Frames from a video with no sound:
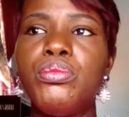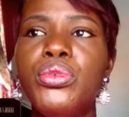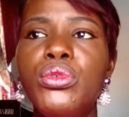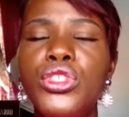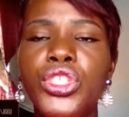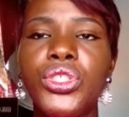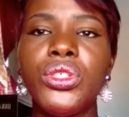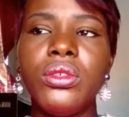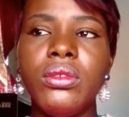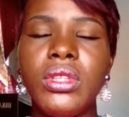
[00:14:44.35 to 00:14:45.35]

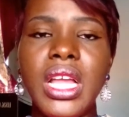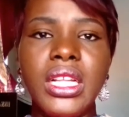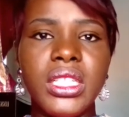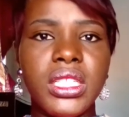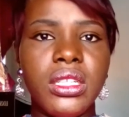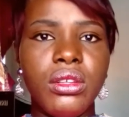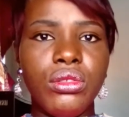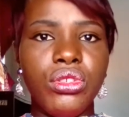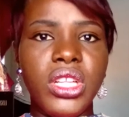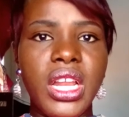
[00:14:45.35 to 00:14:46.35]
push things
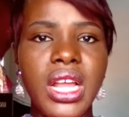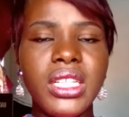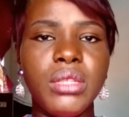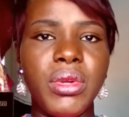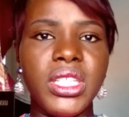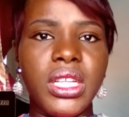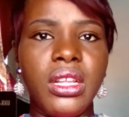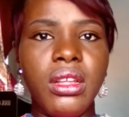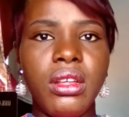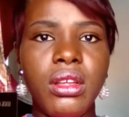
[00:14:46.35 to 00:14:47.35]
to the next person.